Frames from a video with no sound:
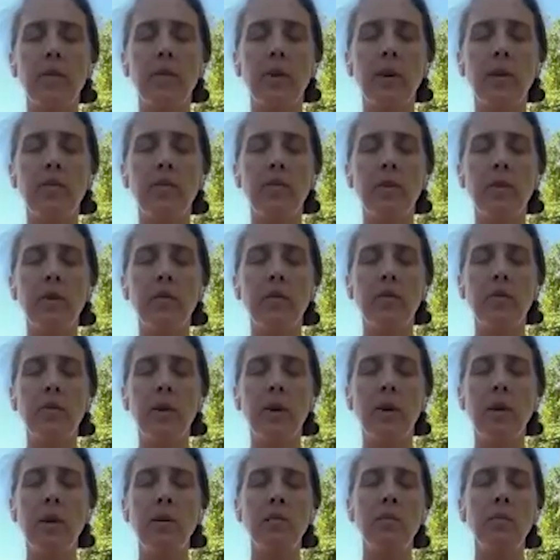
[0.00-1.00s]
Whenever you're
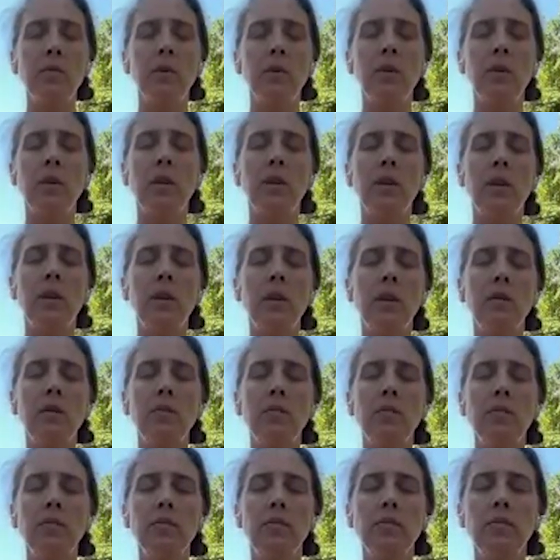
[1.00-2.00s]
ready, breathing
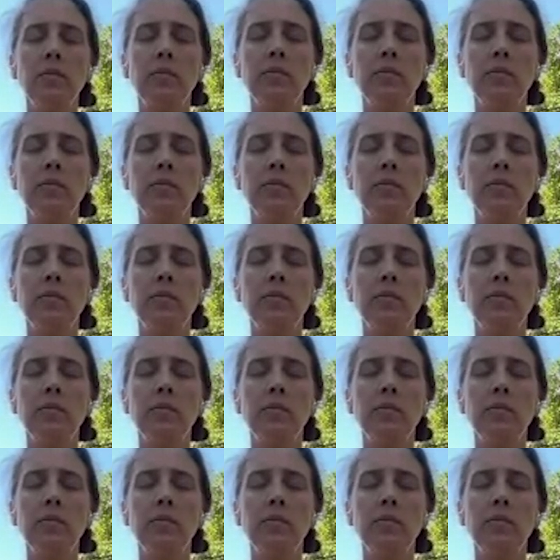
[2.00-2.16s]
in.